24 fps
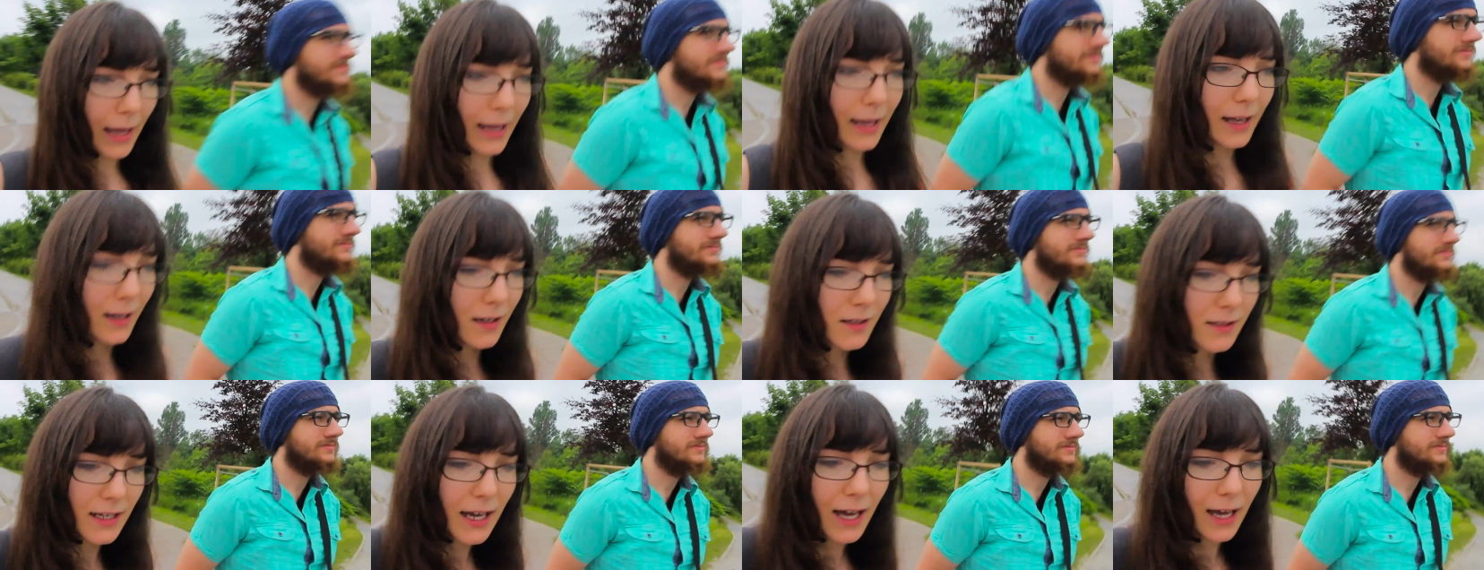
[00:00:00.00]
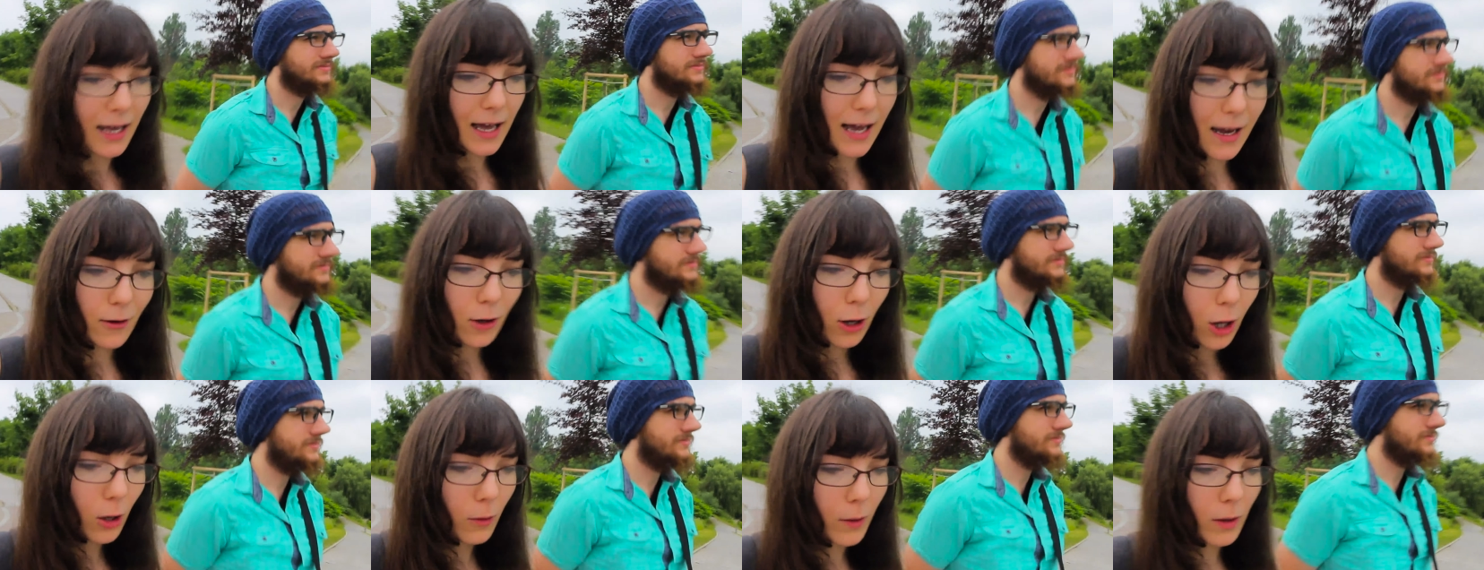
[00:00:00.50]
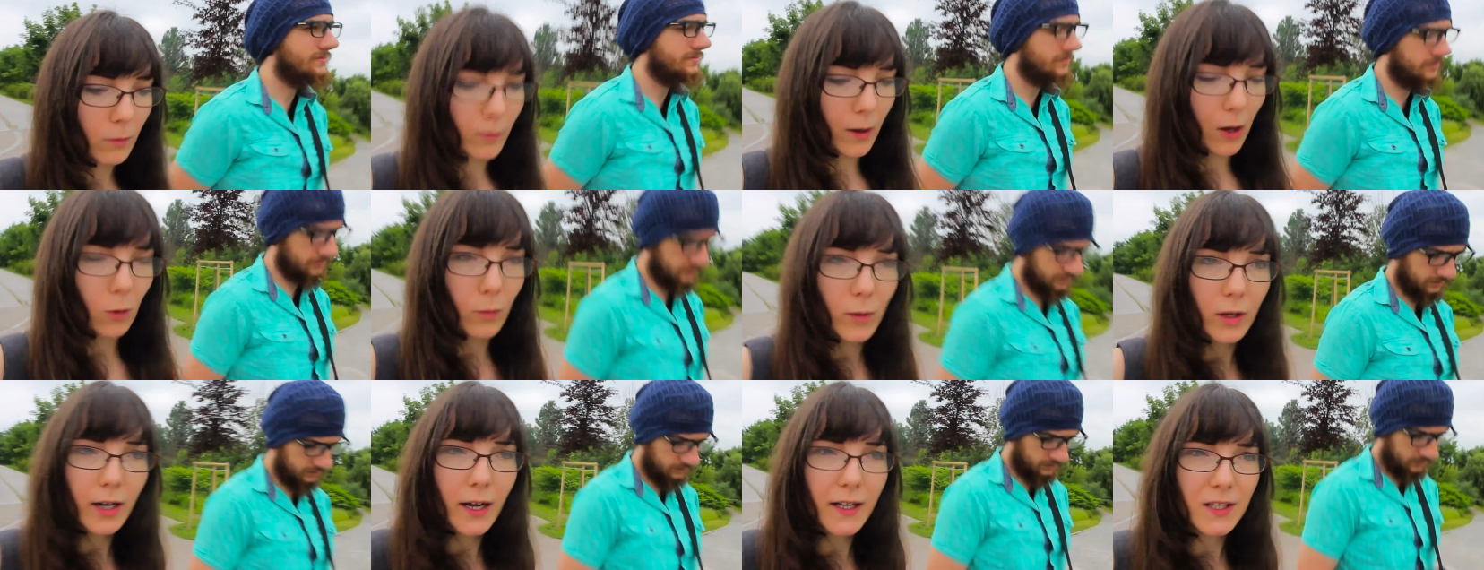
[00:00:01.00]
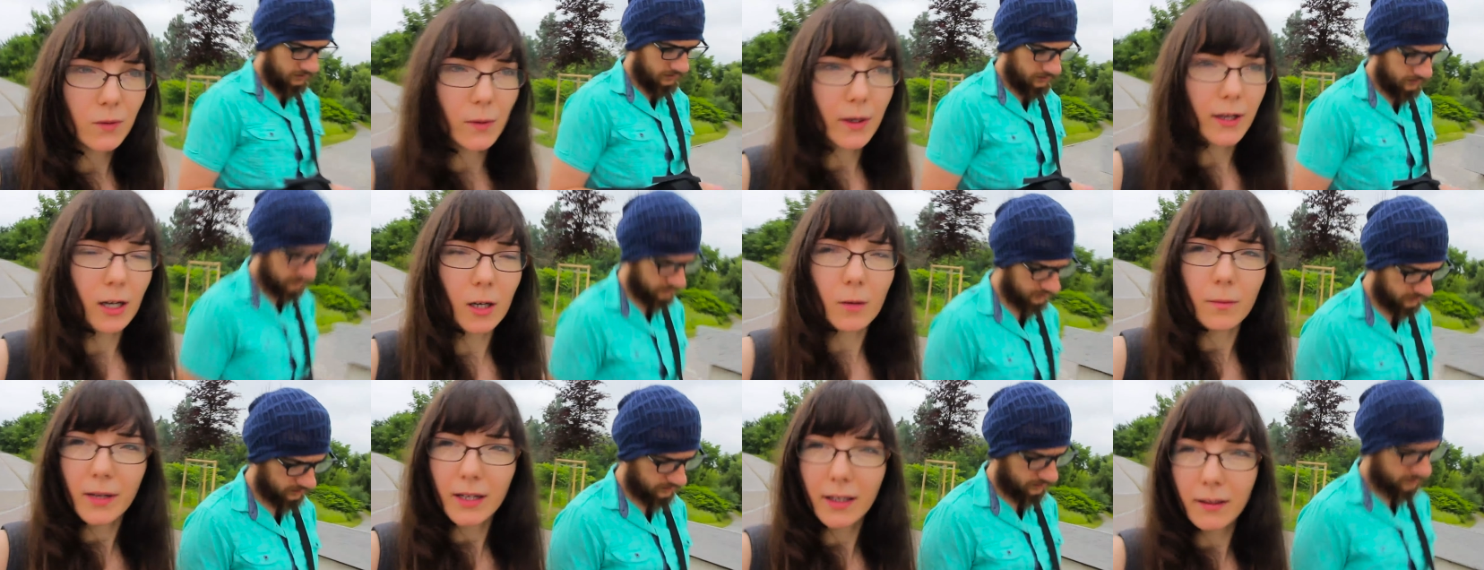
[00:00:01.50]
Speaker 1: and yeah, all went well. We got to our
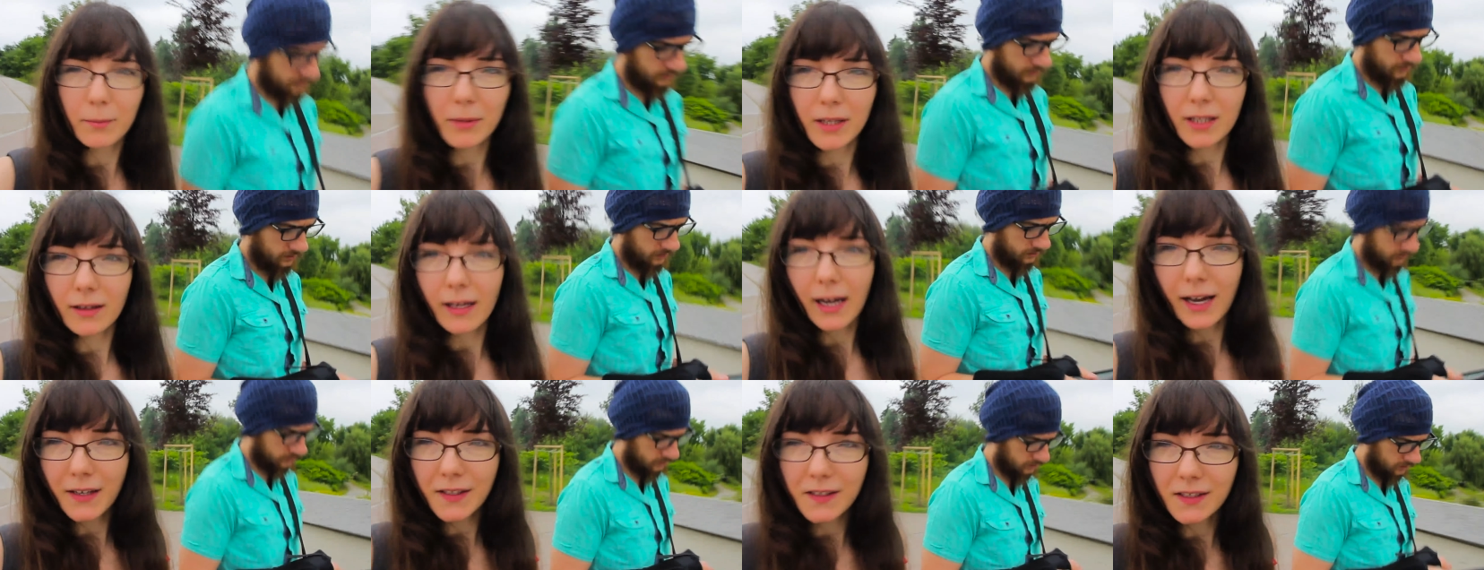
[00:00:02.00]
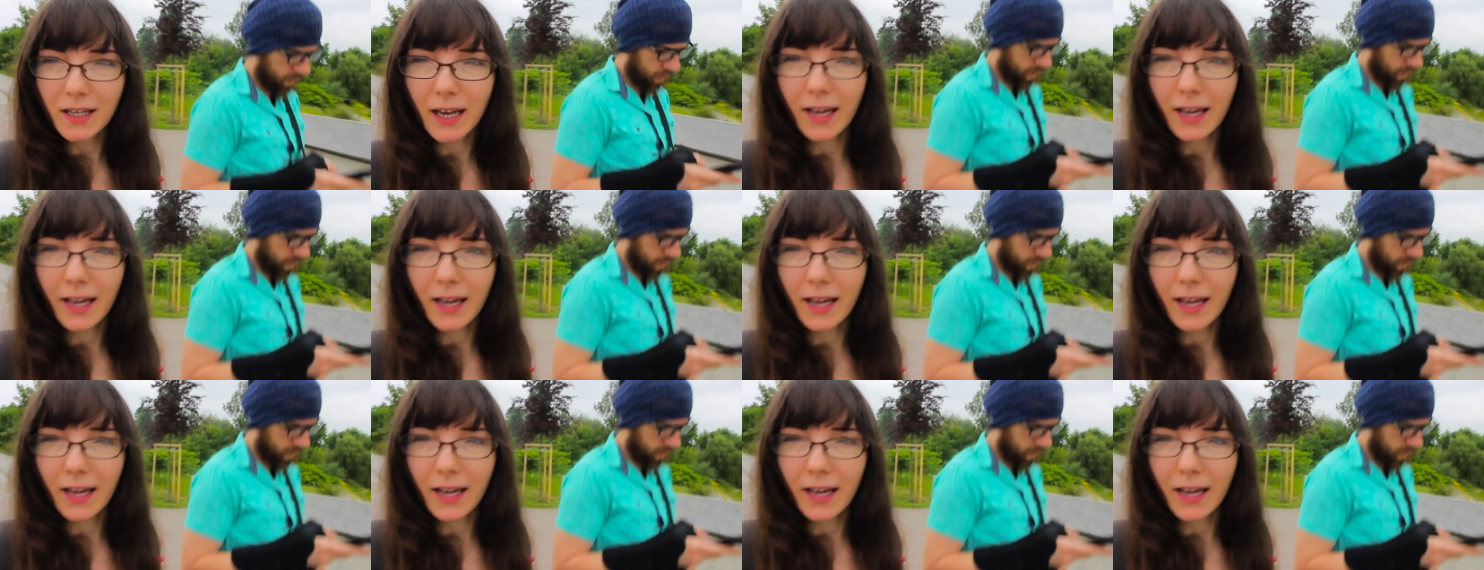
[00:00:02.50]
Airbnb last